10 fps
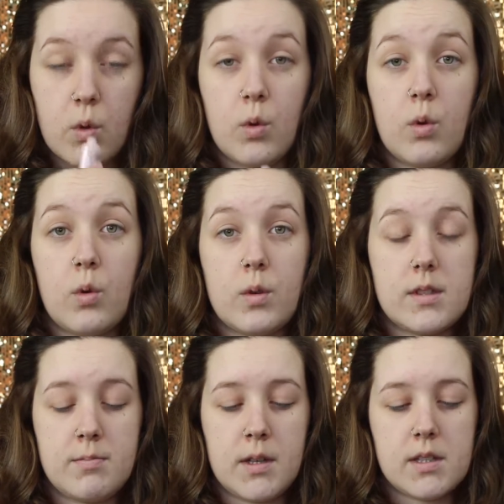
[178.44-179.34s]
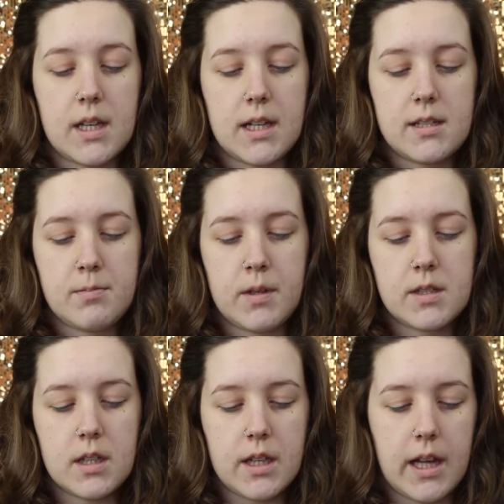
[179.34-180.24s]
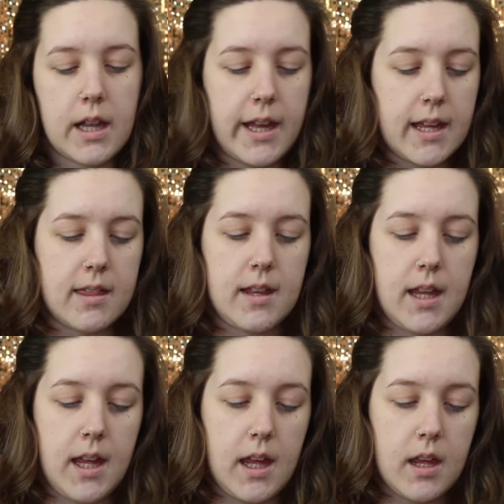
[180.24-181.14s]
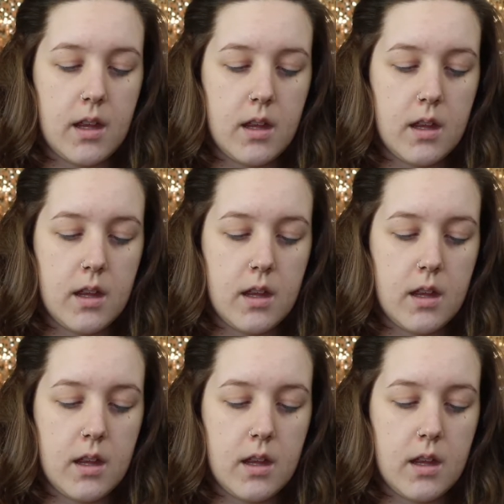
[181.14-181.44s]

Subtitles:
Ooh, it smells good. It smells a lot like the